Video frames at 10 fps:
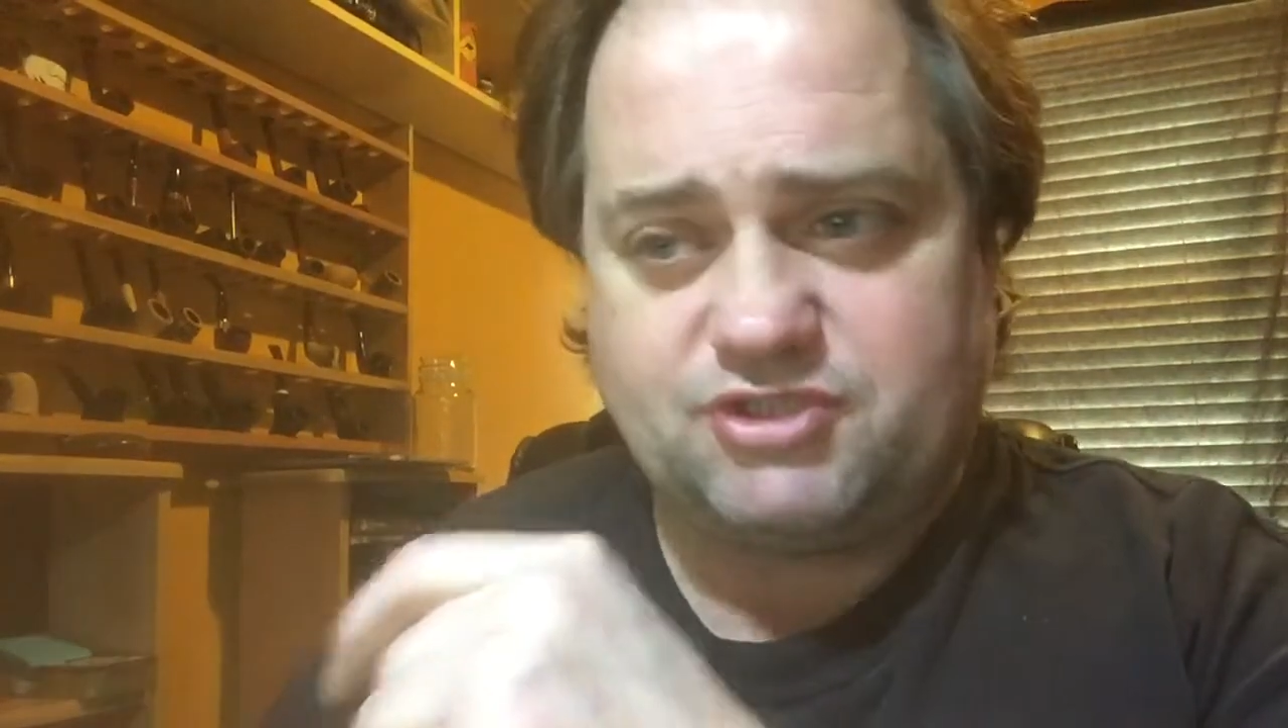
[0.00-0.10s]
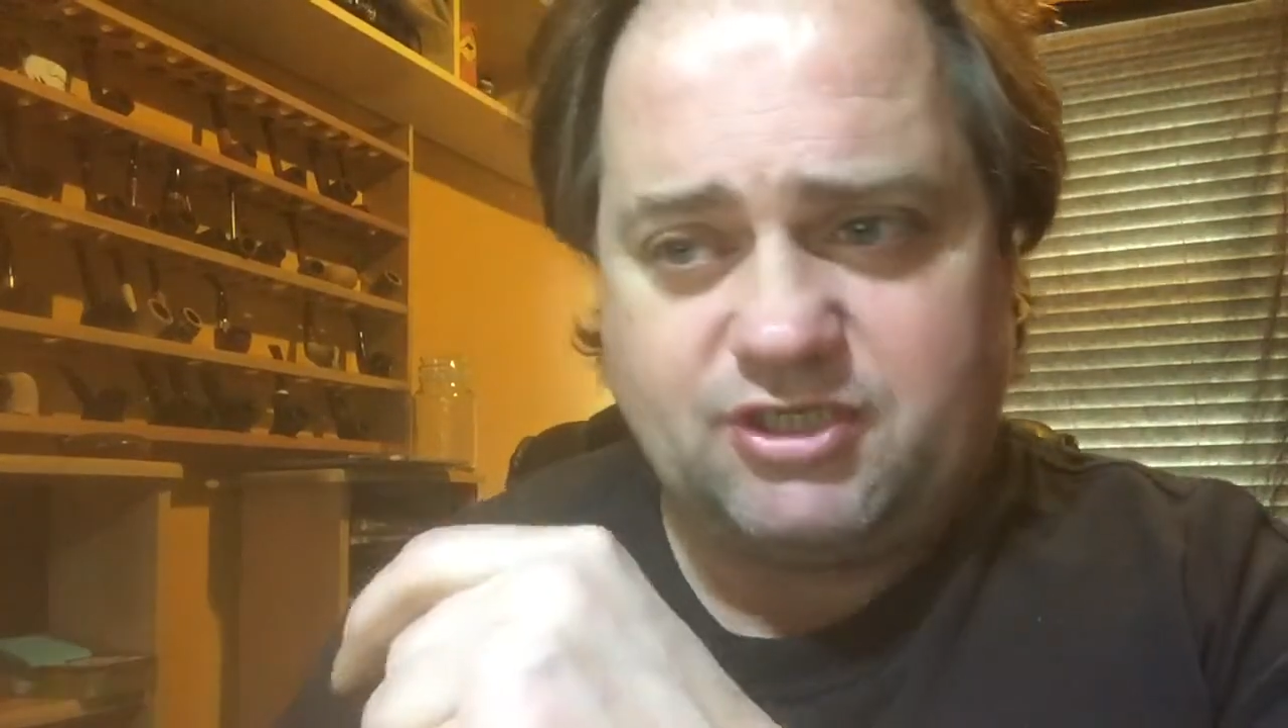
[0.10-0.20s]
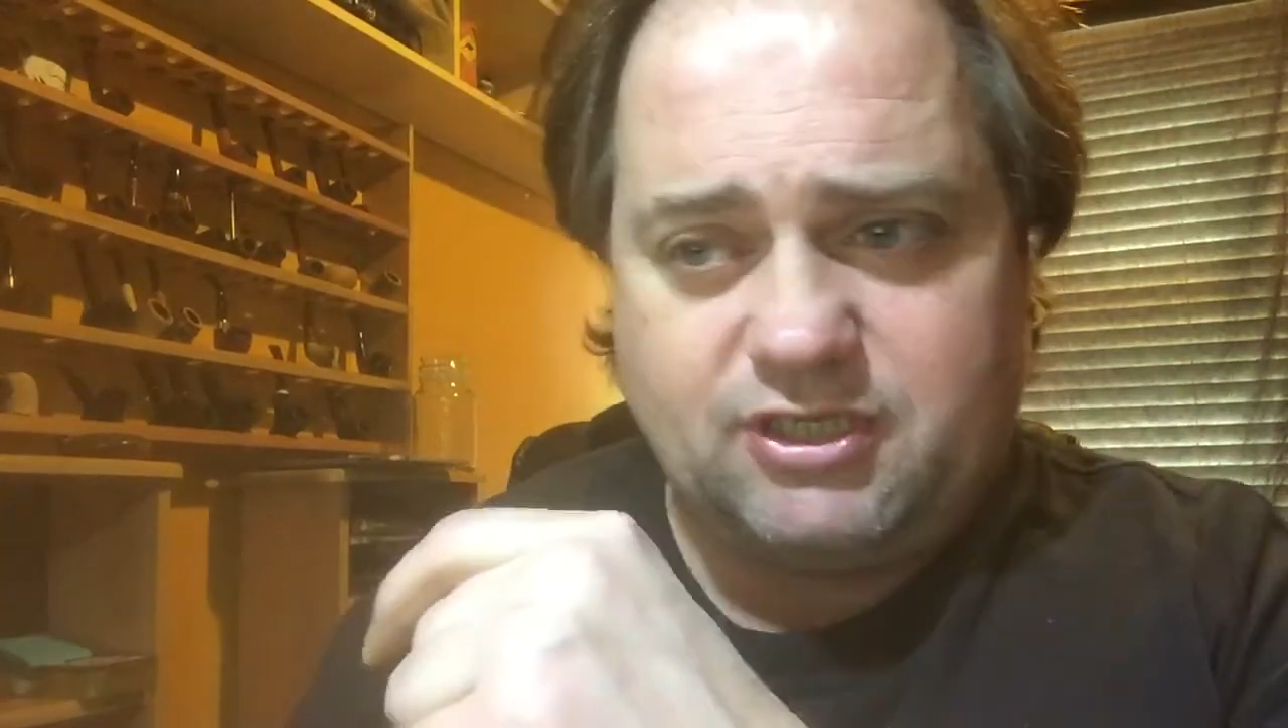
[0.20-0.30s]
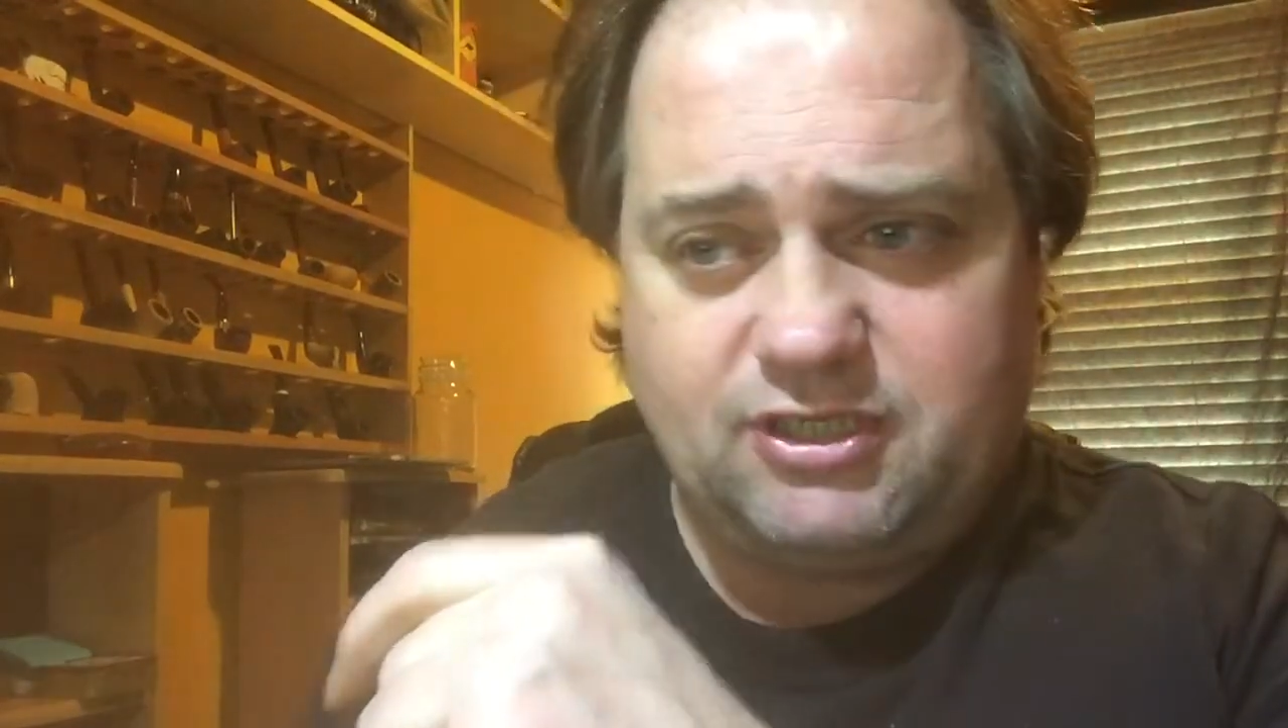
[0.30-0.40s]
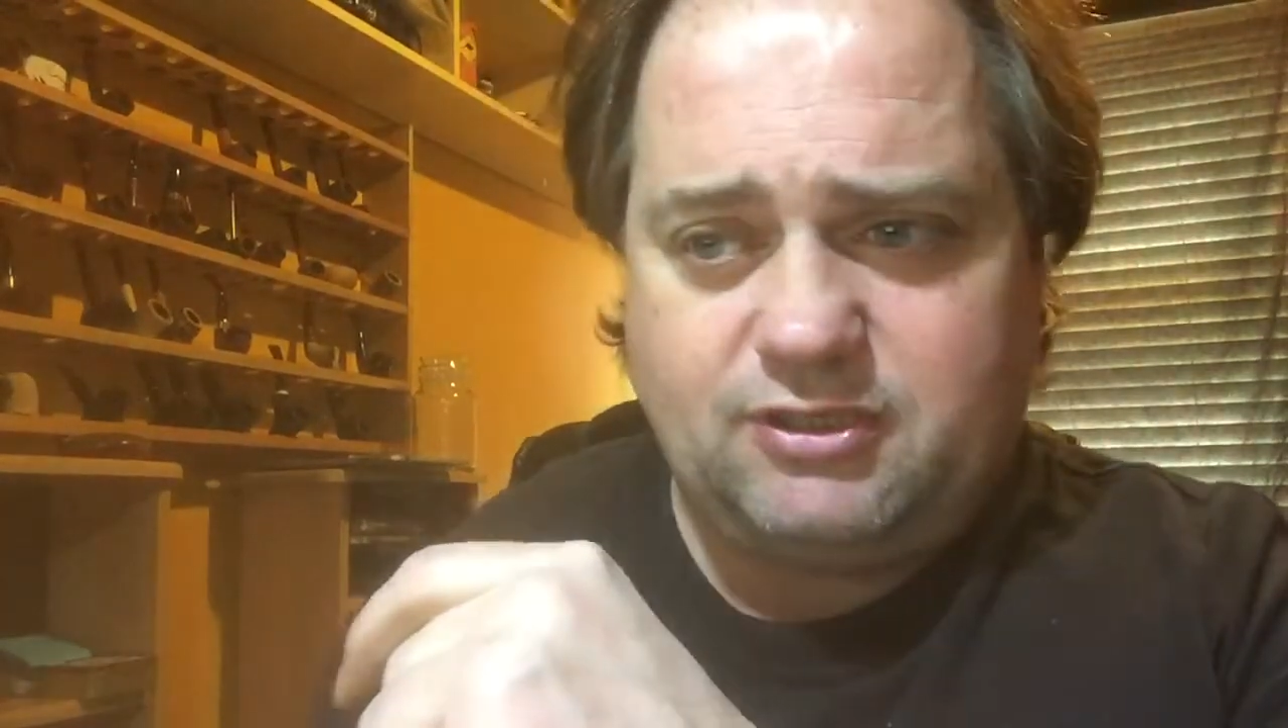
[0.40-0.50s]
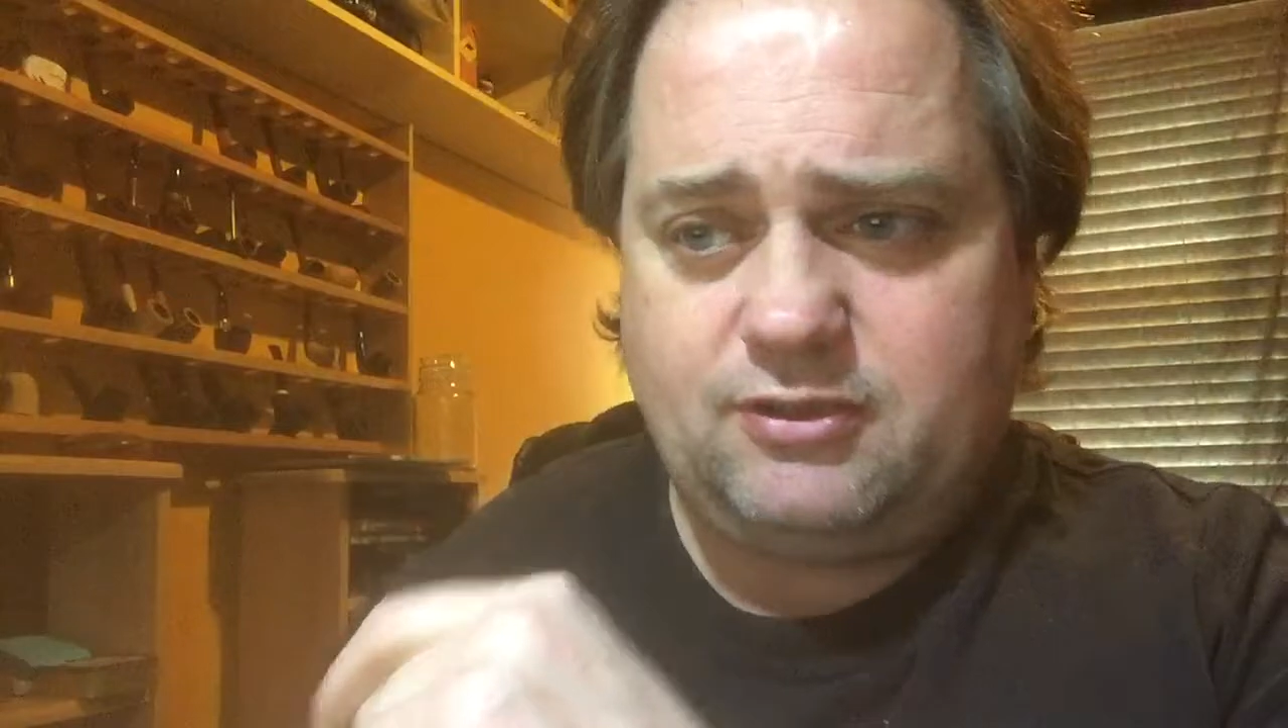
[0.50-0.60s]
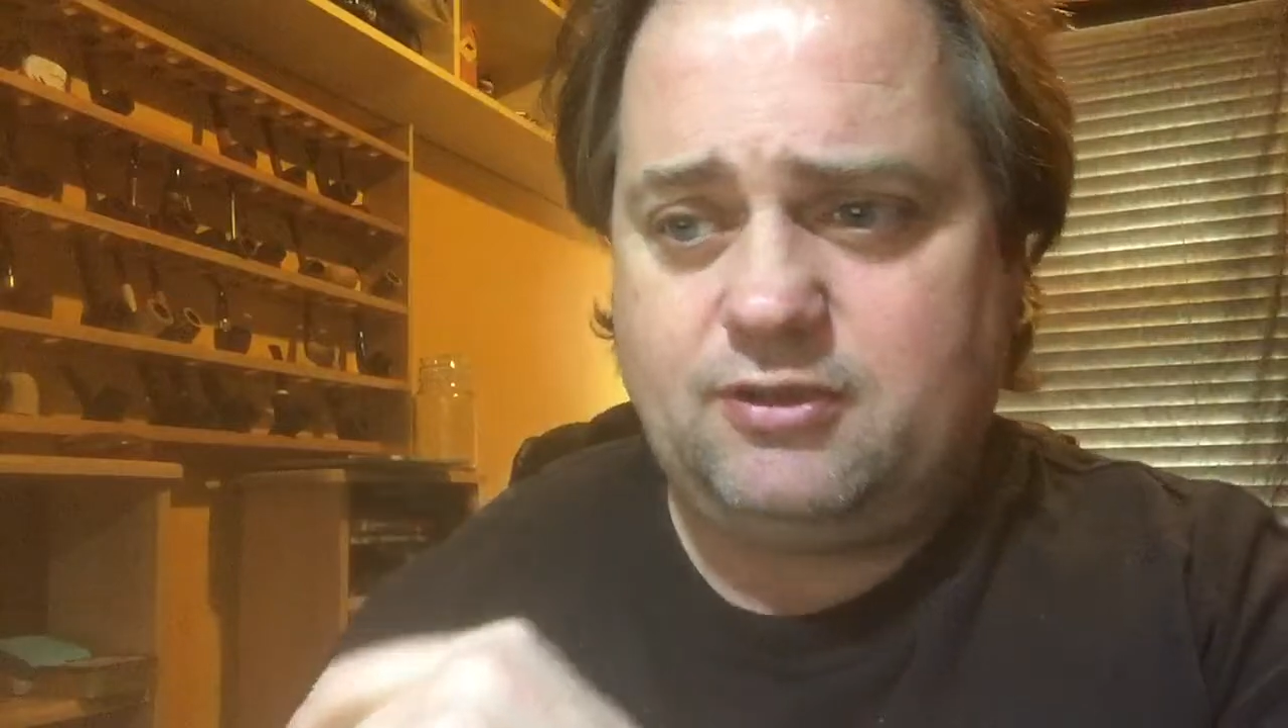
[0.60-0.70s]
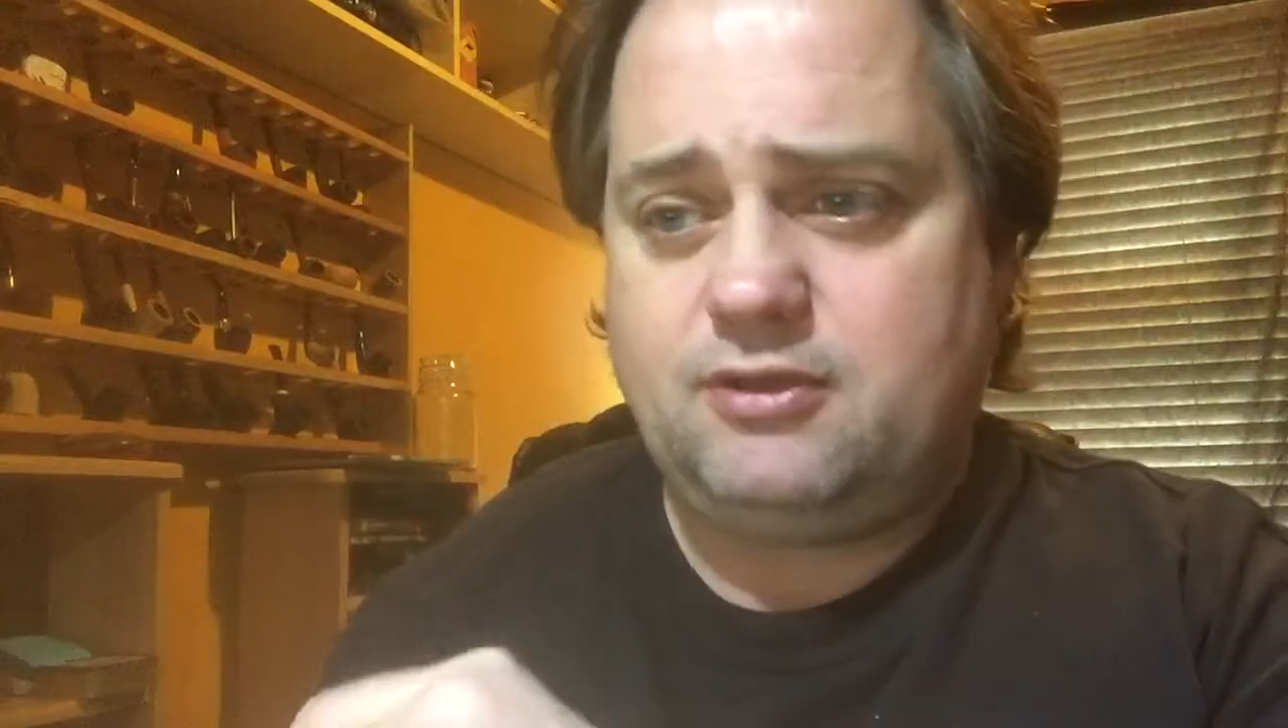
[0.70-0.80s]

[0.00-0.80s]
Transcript: CD,